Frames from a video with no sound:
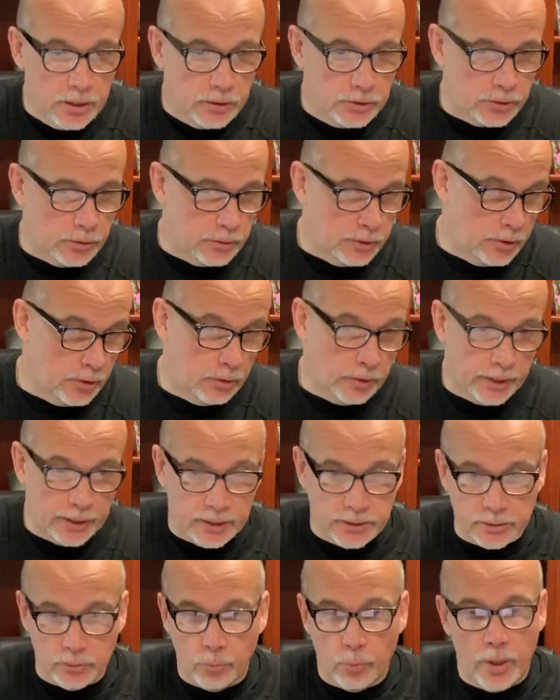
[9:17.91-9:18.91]
So, you know, like
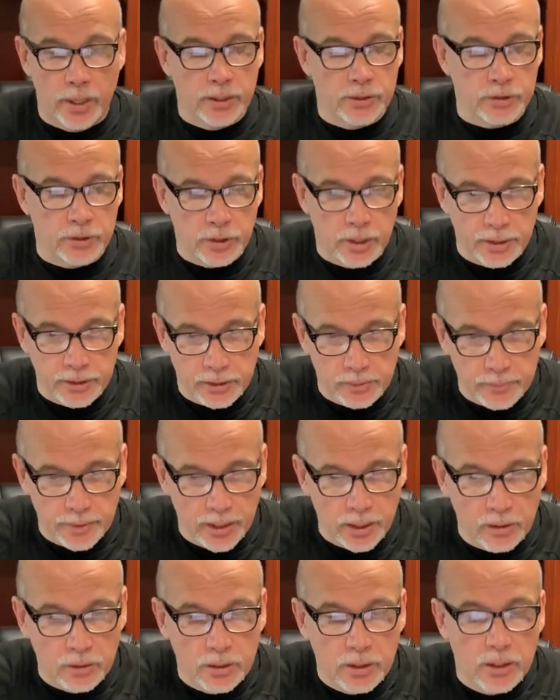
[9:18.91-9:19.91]
I said, why doesn't God come
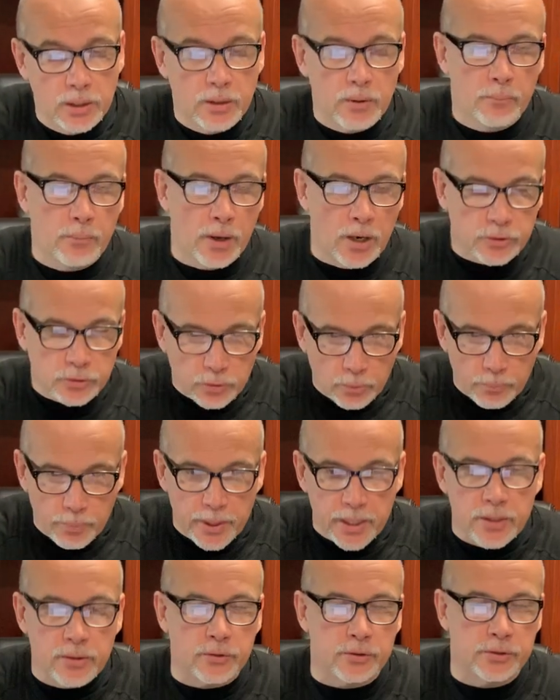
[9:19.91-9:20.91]
now? Apostle
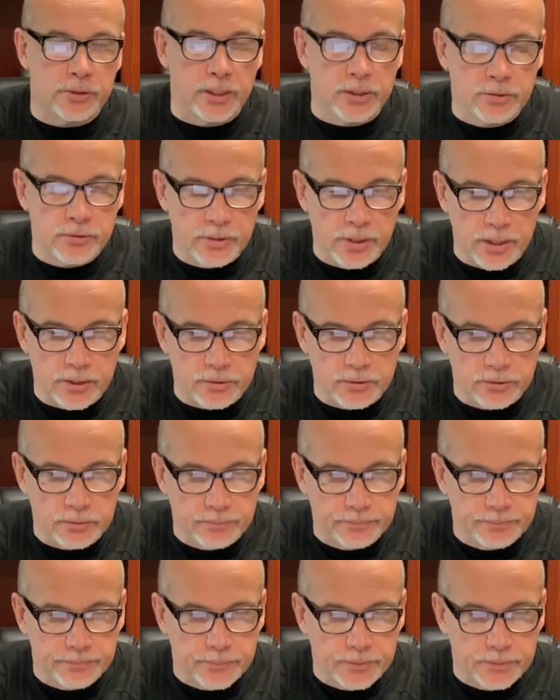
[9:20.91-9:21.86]
Peter says this.